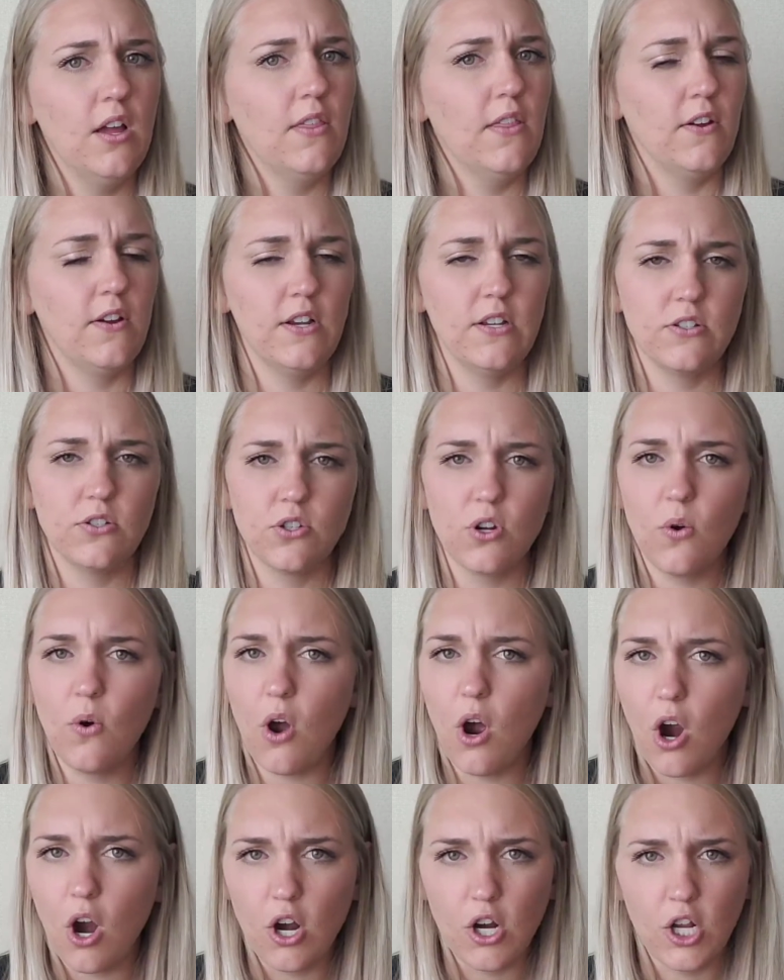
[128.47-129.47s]
There is no
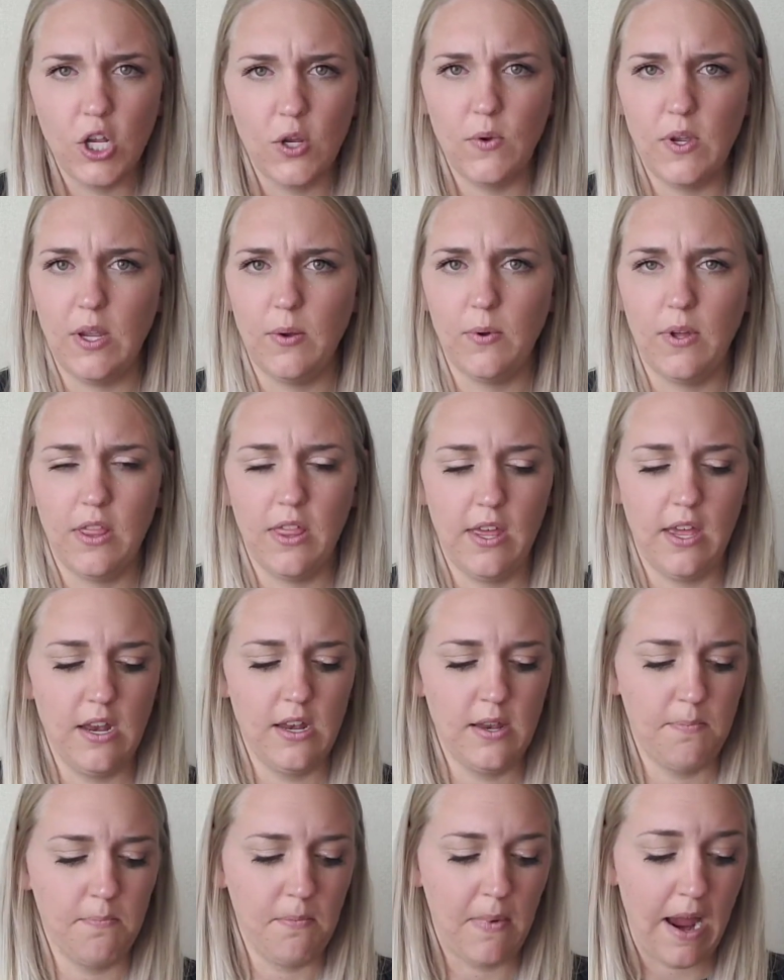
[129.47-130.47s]
arguing with
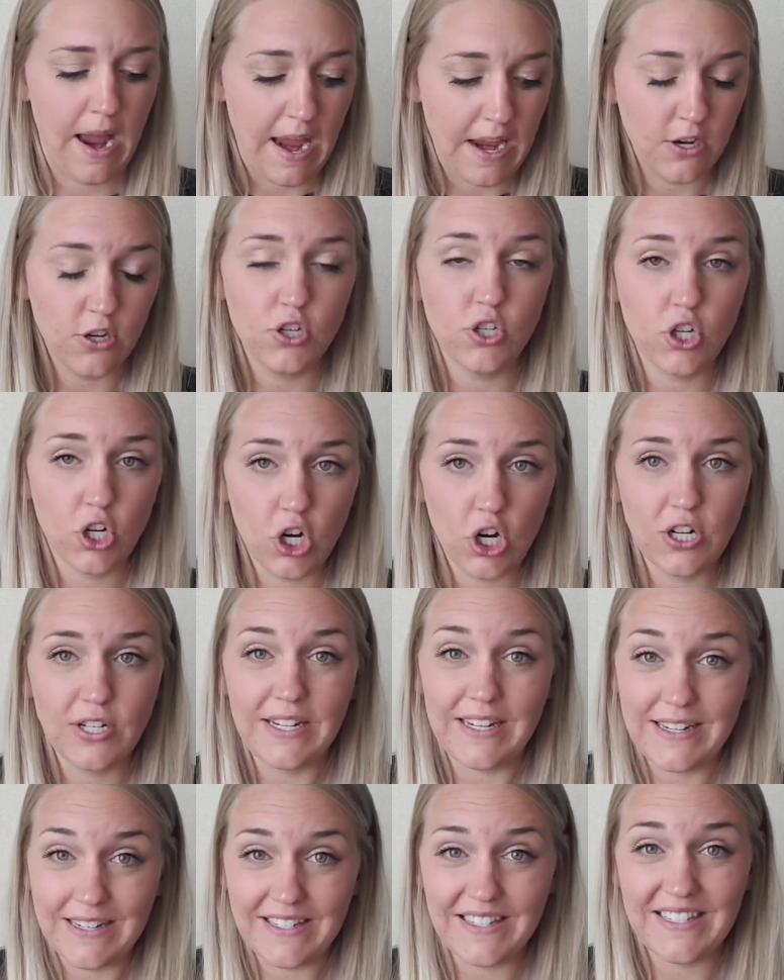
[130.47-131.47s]
it. My shirt
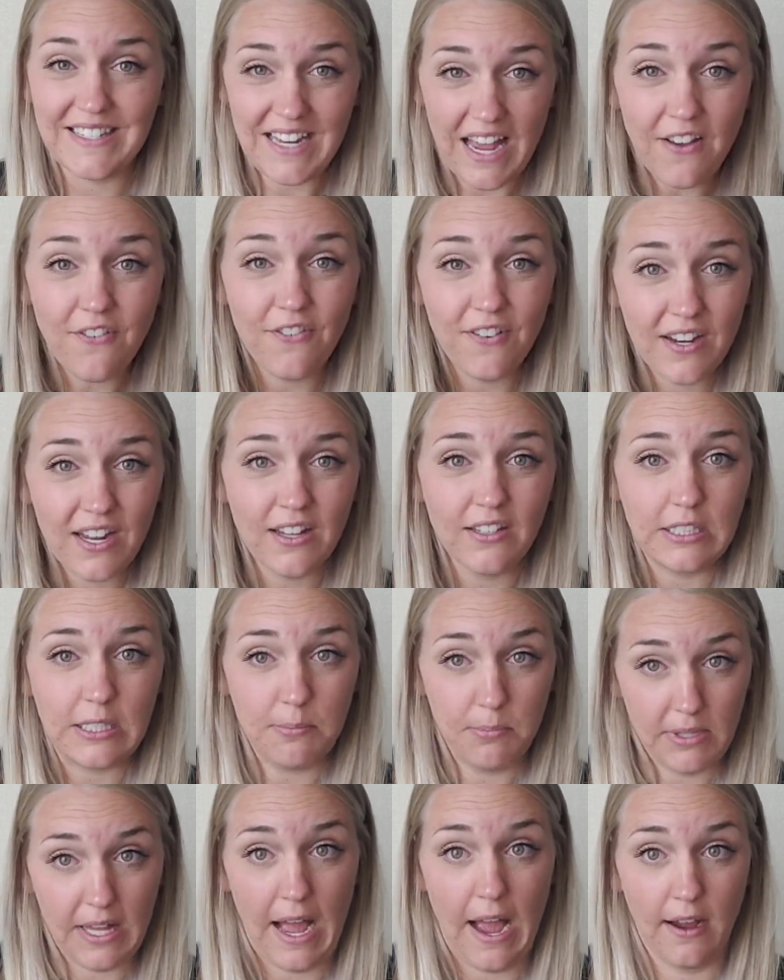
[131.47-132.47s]
is definitely
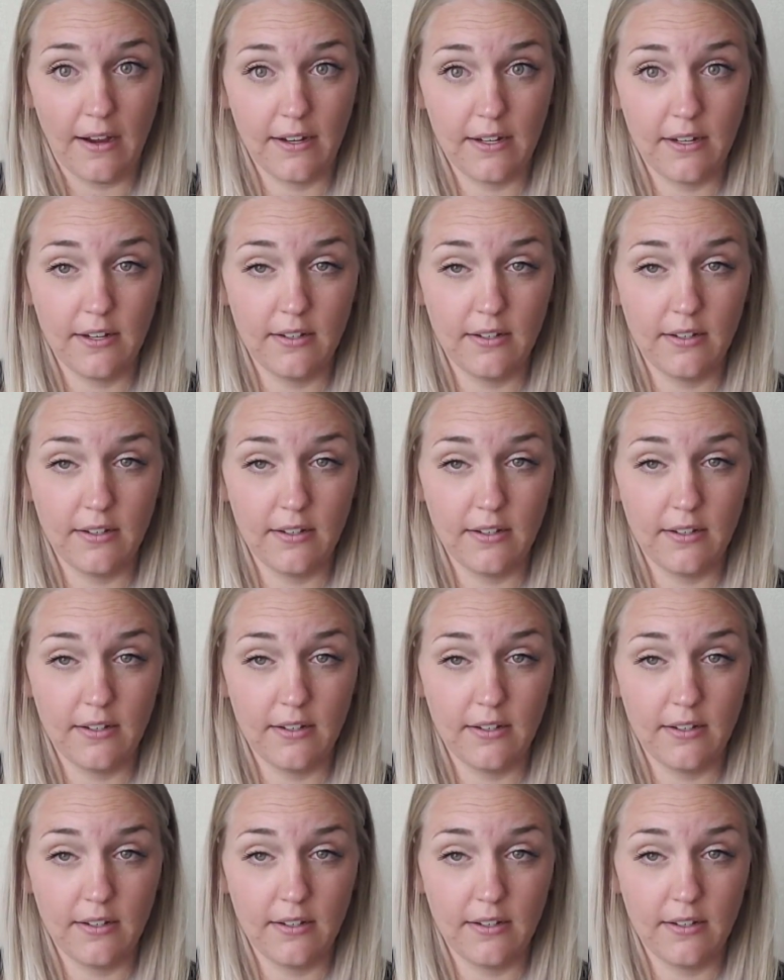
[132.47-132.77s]
black.